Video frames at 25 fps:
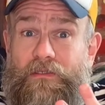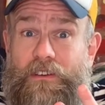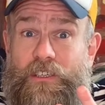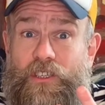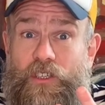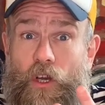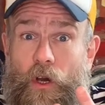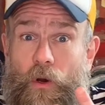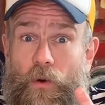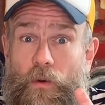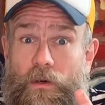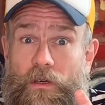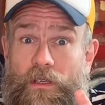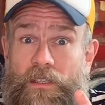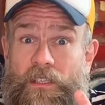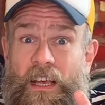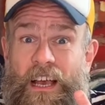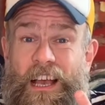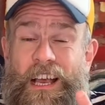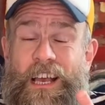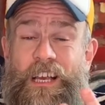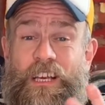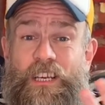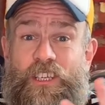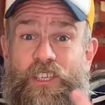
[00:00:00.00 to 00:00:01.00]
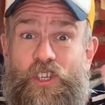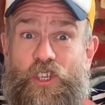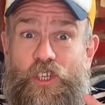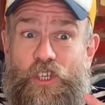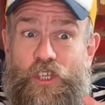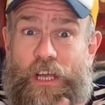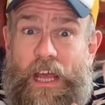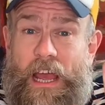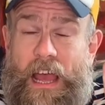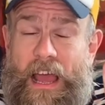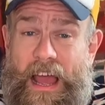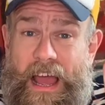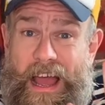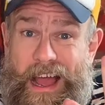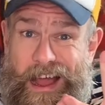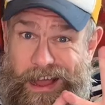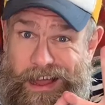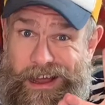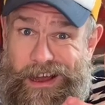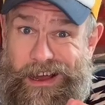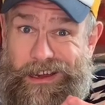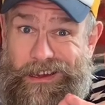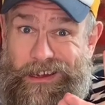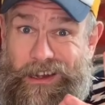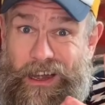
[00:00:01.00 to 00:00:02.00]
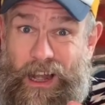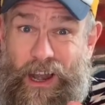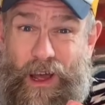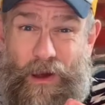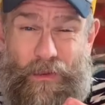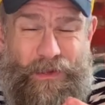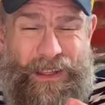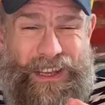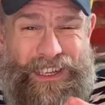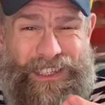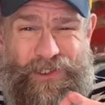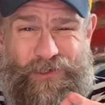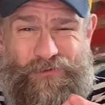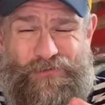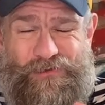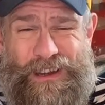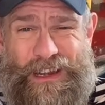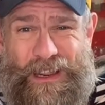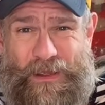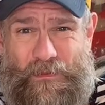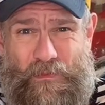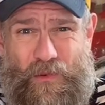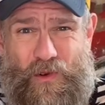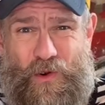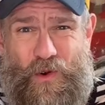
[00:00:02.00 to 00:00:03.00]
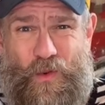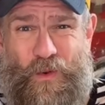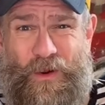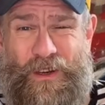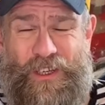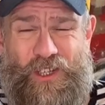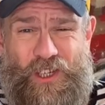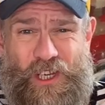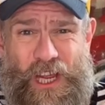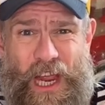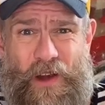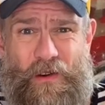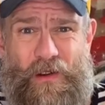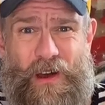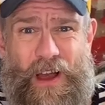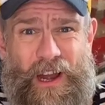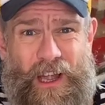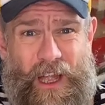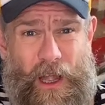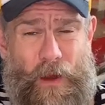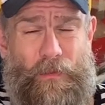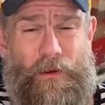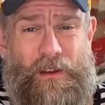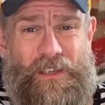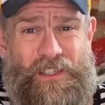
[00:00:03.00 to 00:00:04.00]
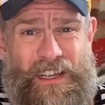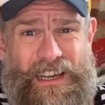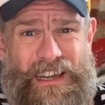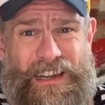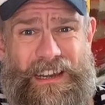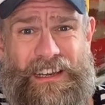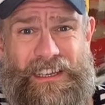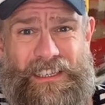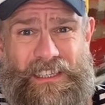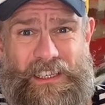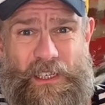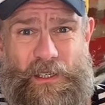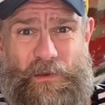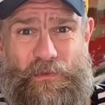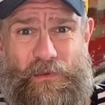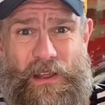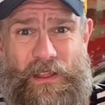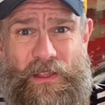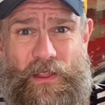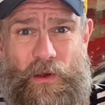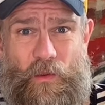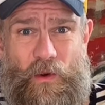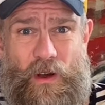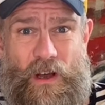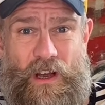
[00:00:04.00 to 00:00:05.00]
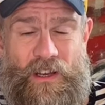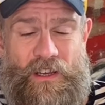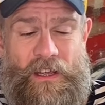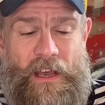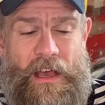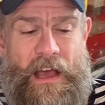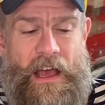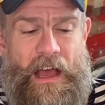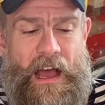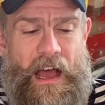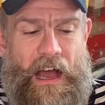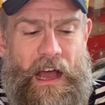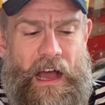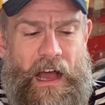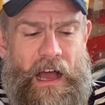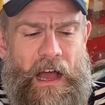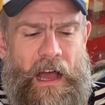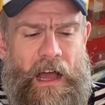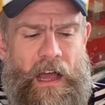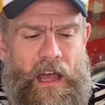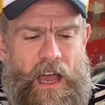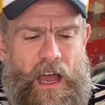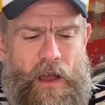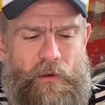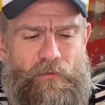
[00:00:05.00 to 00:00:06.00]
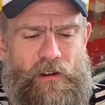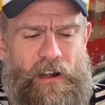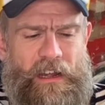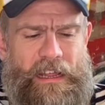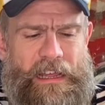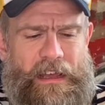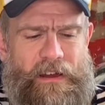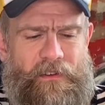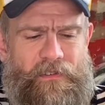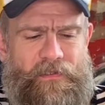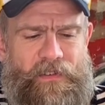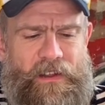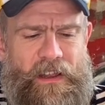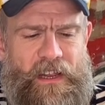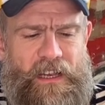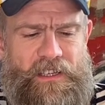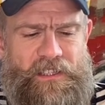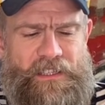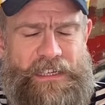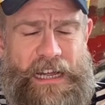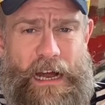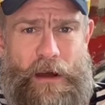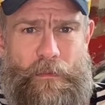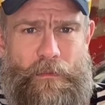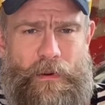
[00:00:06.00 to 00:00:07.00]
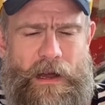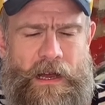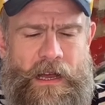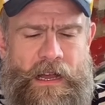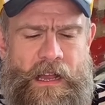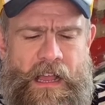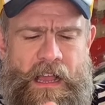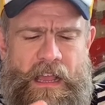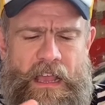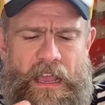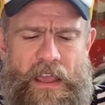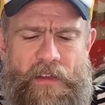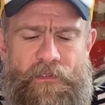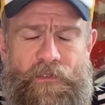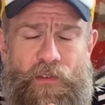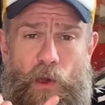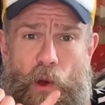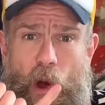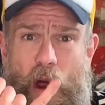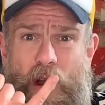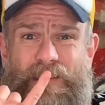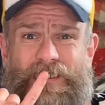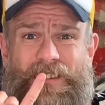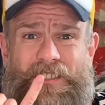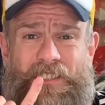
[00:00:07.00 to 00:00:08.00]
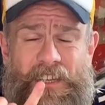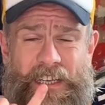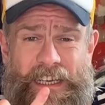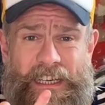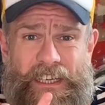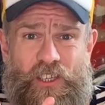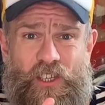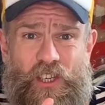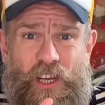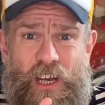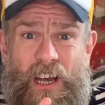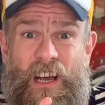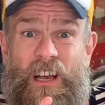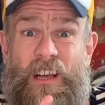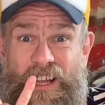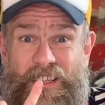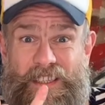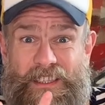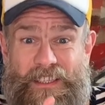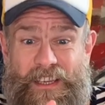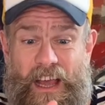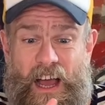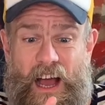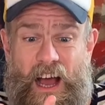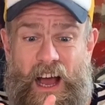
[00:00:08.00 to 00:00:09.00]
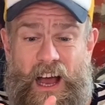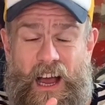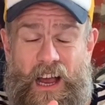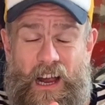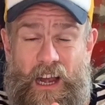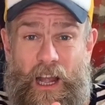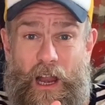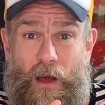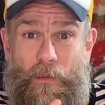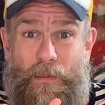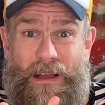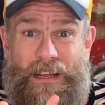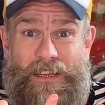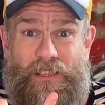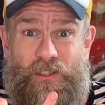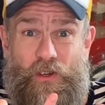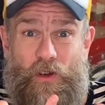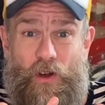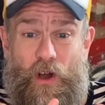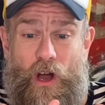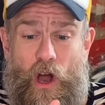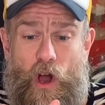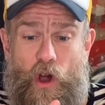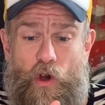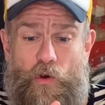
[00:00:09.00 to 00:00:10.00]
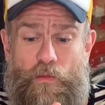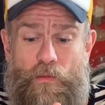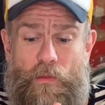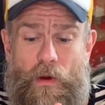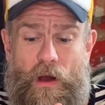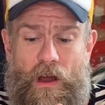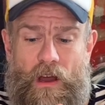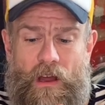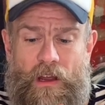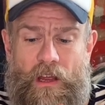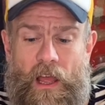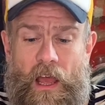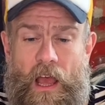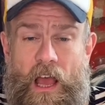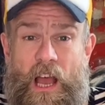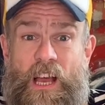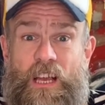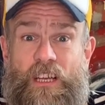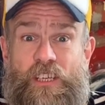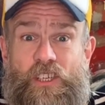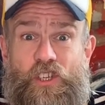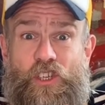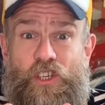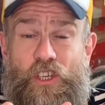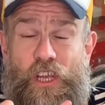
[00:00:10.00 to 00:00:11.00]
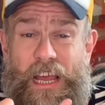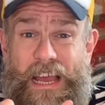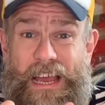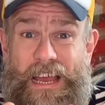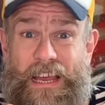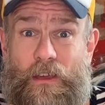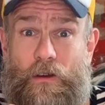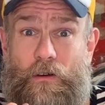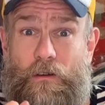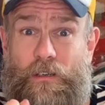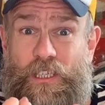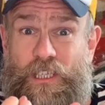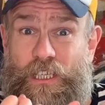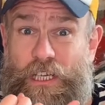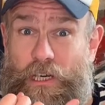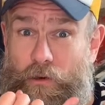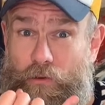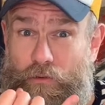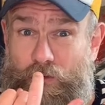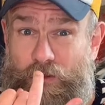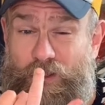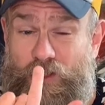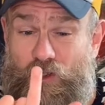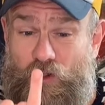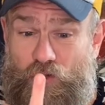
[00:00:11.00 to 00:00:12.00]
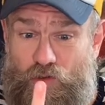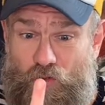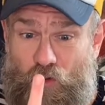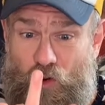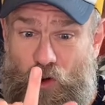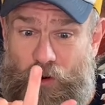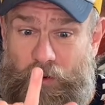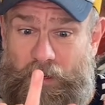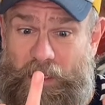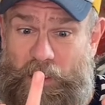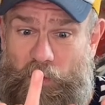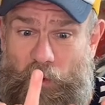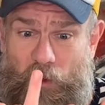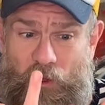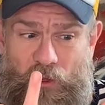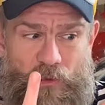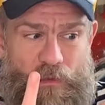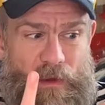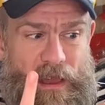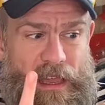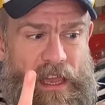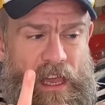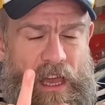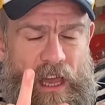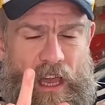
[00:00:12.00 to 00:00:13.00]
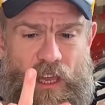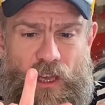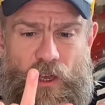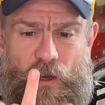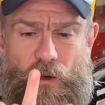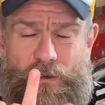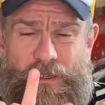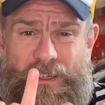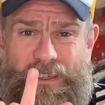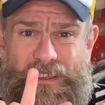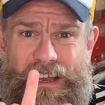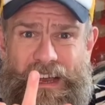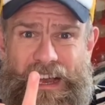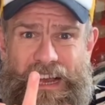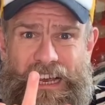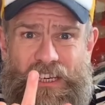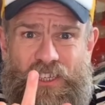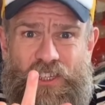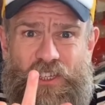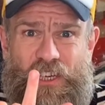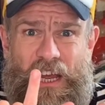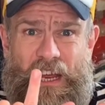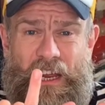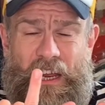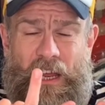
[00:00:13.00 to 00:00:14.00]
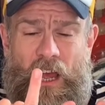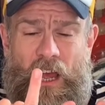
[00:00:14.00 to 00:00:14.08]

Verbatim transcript: jokes. Share Art Club, that's a really important one. Share Art Club because I'd like to spread the word. Uh, I'm running out of fingers now, but if you are a teacher, set Art Club as your homework. Share your children's drawings with me using the hashtag